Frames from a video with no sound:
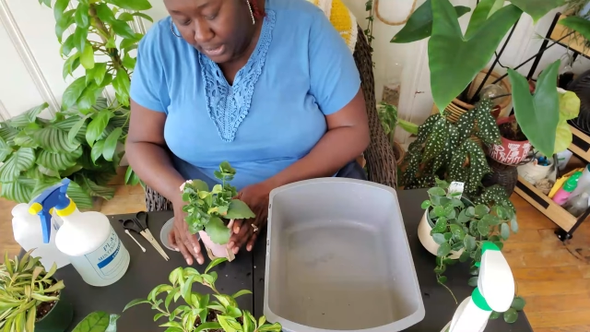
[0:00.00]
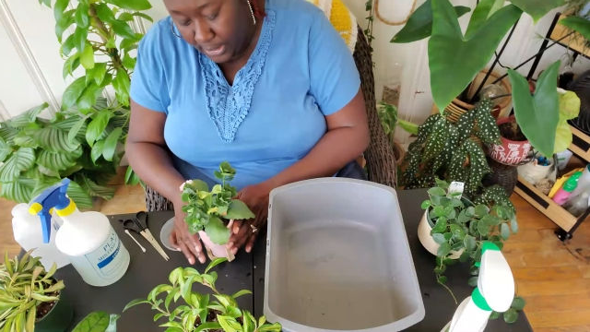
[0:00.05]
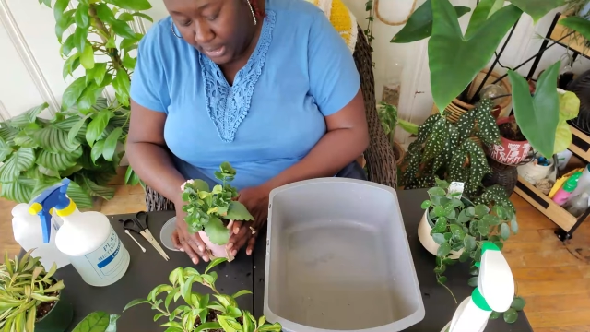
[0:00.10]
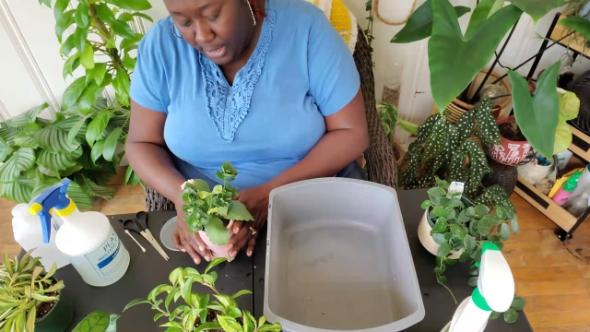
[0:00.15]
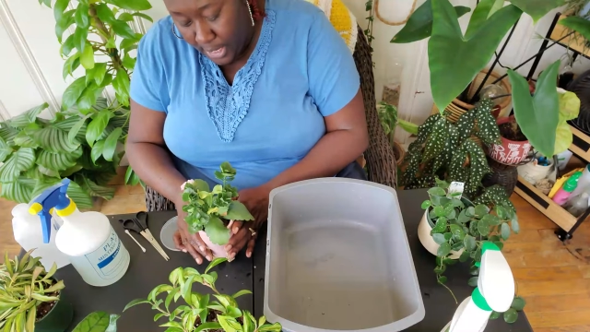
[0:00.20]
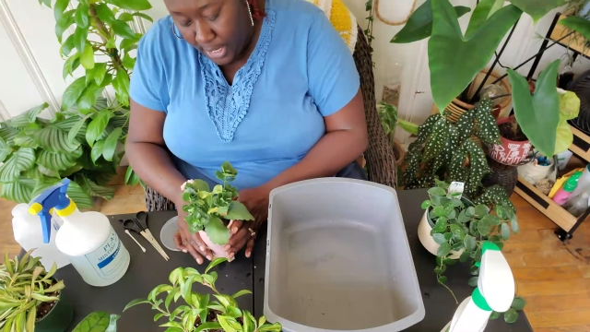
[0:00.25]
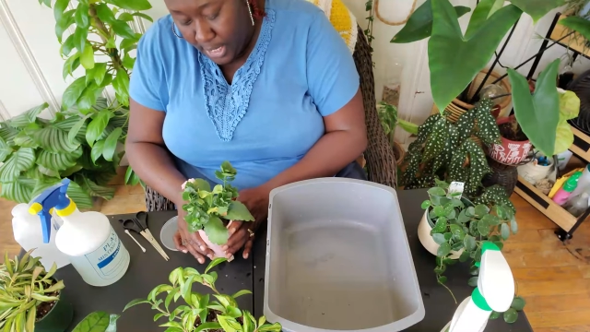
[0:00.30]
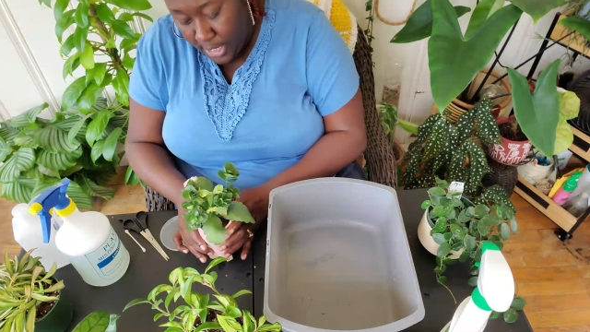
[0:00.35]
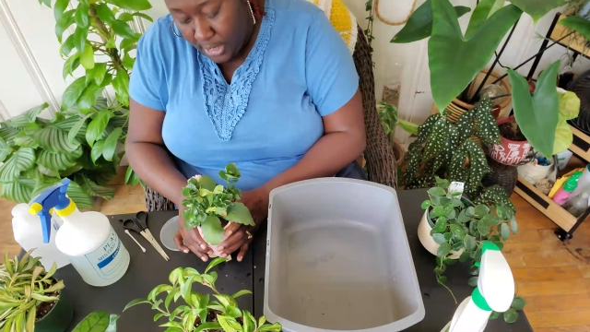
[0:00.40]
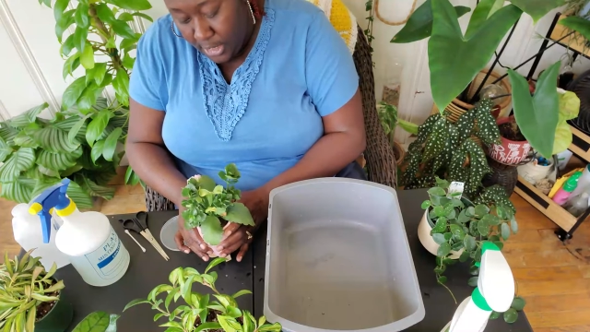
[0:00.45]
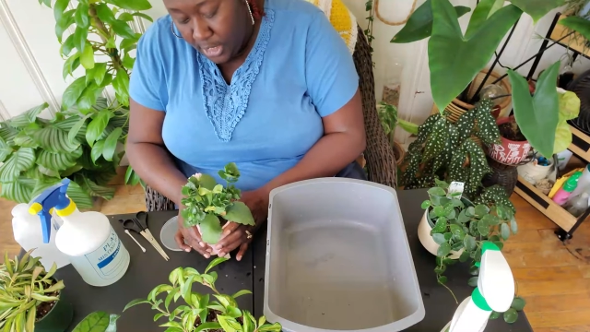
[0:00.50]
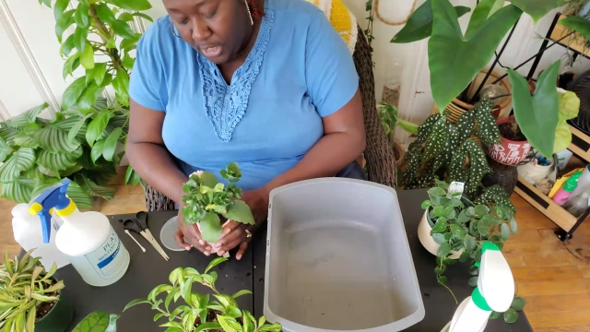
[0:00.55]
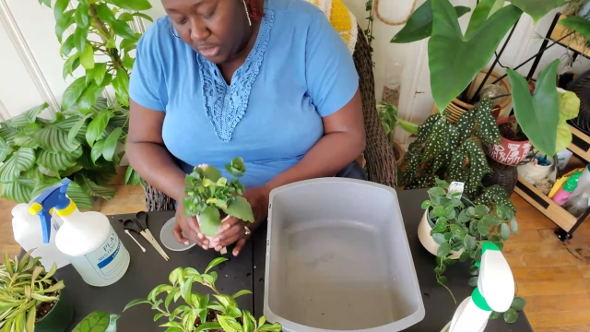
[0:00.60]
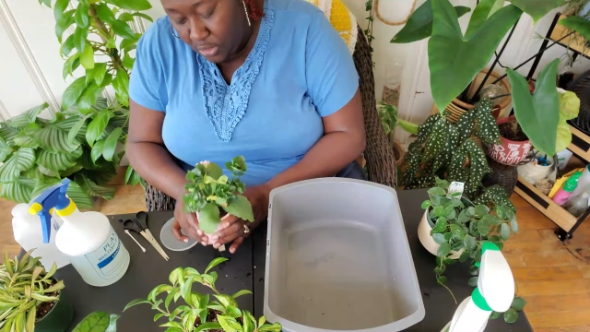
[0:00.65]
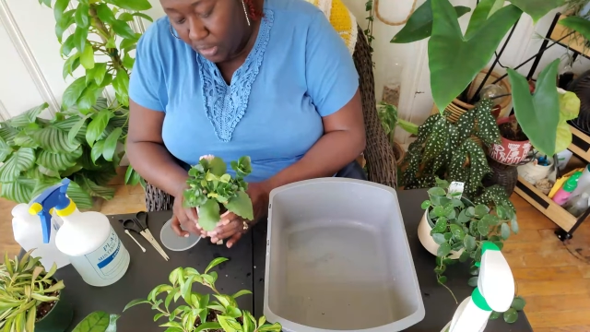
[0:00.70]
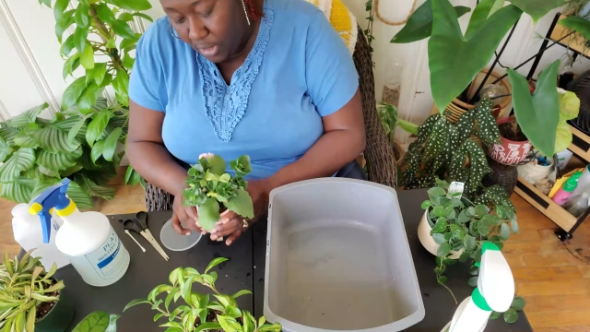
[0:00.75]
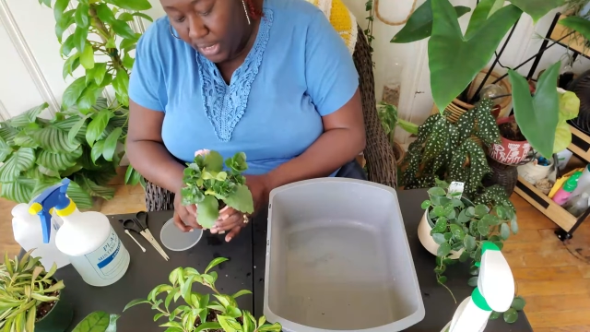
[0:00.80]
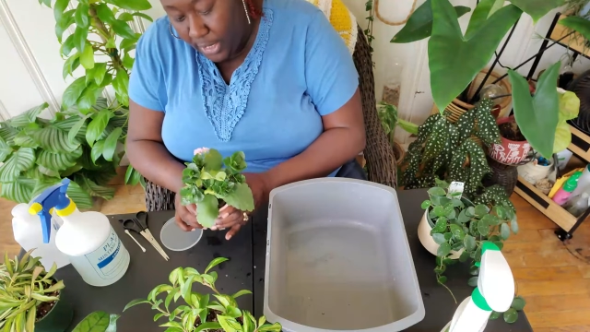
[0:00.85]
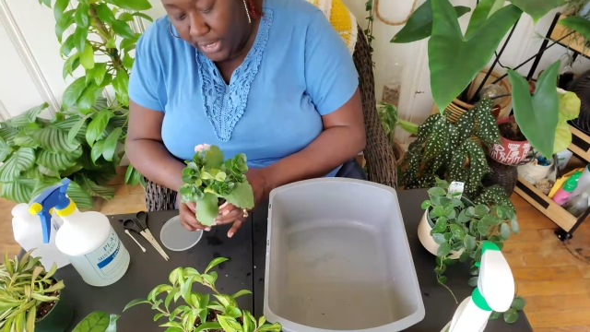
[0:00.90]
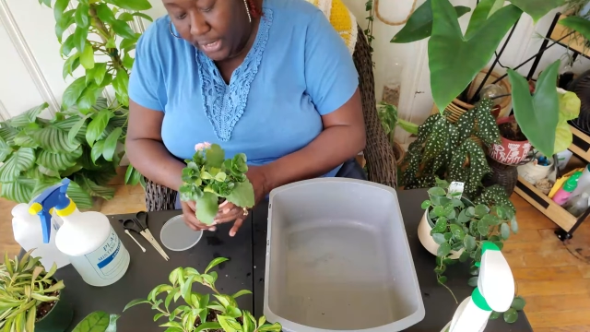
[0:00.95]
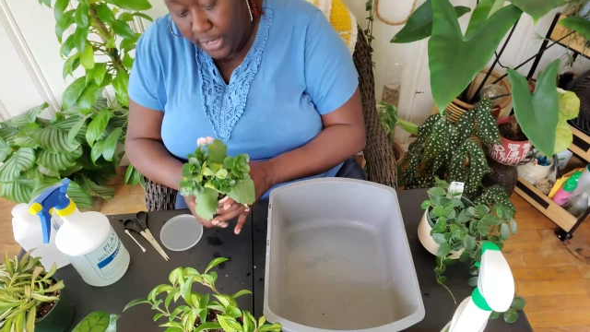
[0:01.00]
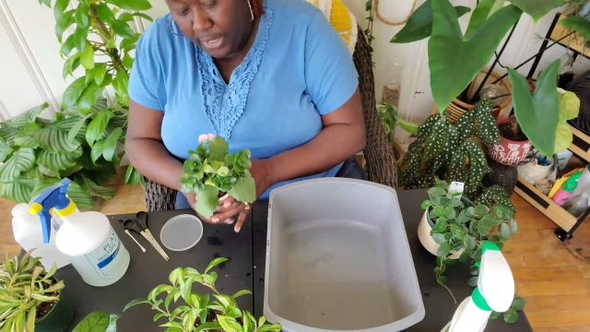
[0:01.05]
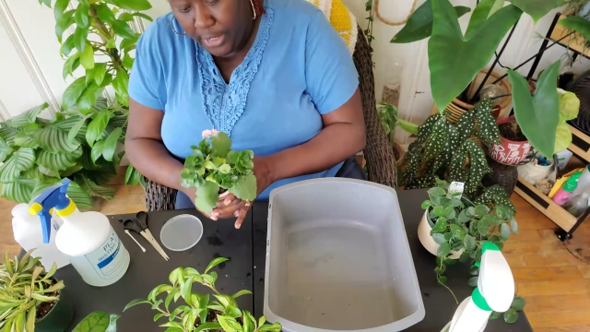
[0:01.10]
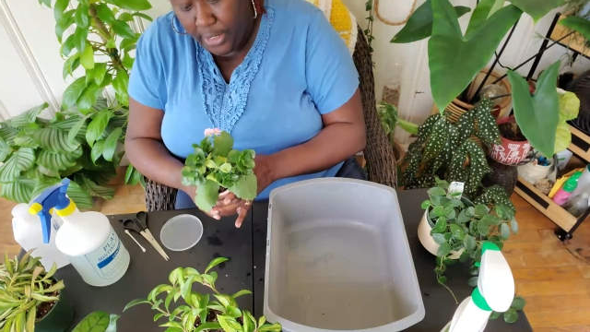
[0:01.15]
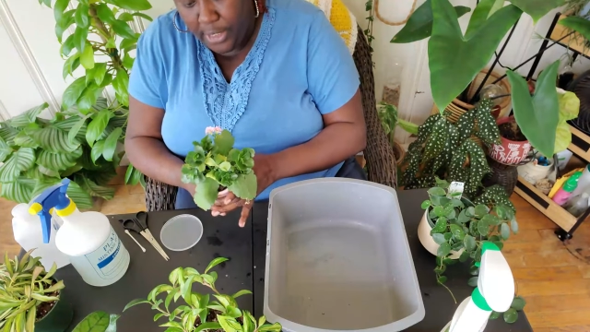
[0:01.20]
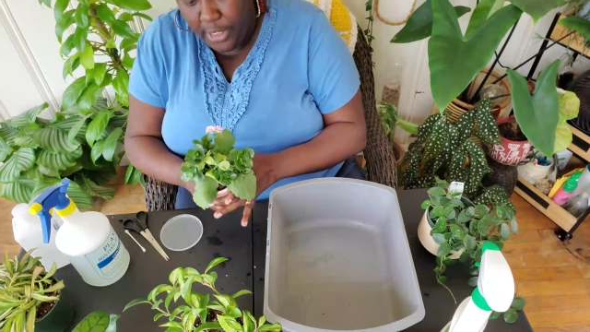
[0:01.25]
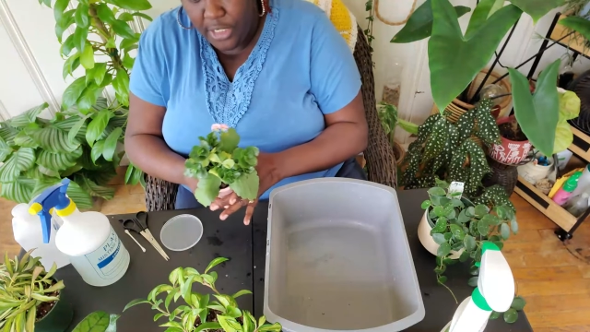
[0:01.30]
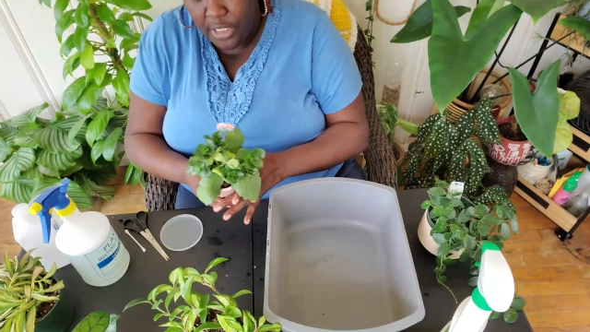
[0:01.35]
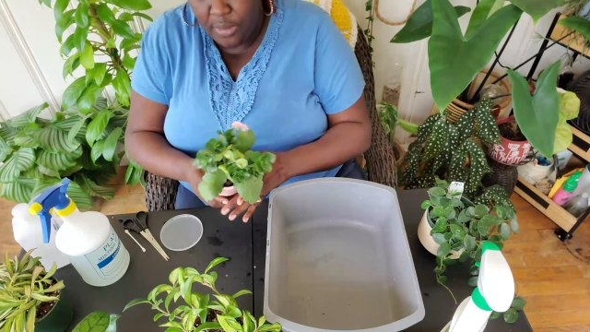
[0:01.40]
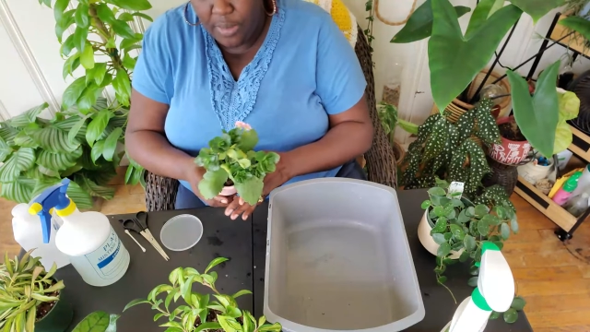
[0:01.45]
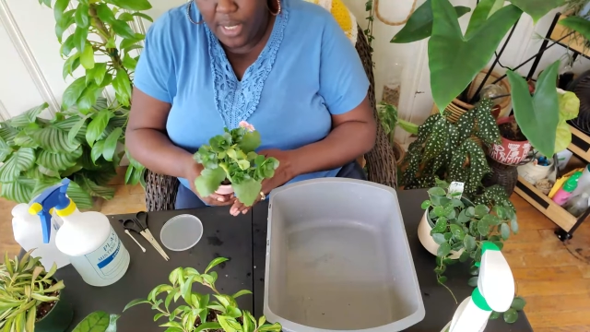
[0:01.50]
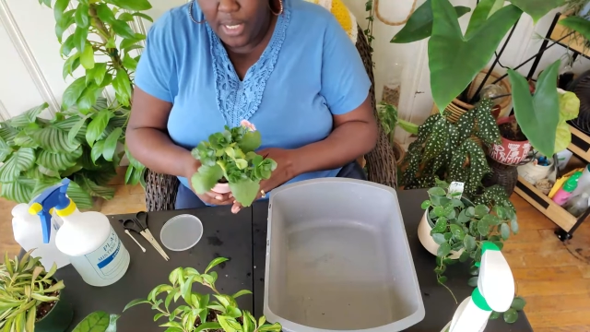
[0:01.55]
it. This right here is